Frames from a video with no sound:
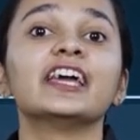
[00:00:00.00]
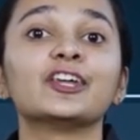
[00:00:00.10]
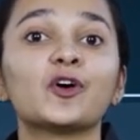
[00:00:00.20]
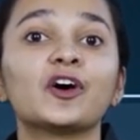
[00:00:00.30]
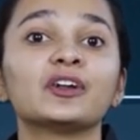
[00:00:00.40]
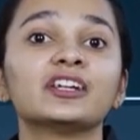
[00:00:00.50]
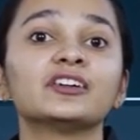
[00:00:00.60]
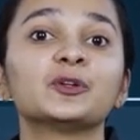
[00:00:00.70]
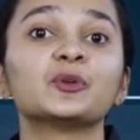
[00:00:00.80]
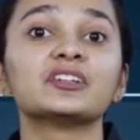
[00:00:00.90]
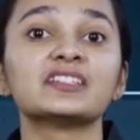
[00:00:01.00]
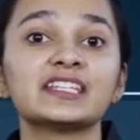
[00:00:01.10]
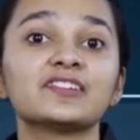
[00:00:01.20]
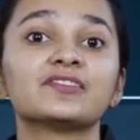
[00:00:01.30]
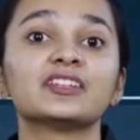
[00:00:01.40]
in order to
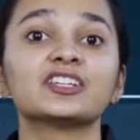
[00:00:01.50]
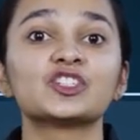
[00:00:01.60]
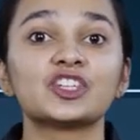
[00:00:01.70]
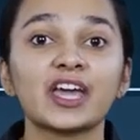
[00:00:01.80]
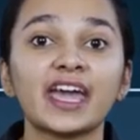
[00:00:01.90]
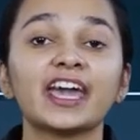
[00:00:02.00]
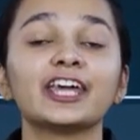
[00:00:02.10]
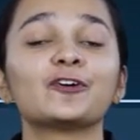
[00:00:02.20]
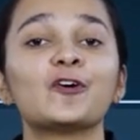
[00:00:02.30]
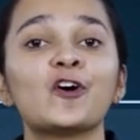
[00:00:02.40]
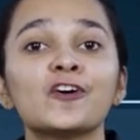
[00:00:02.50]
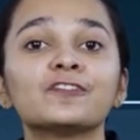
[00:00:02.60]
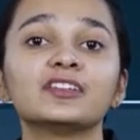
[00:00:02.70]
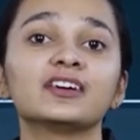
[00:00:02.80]
receive the share of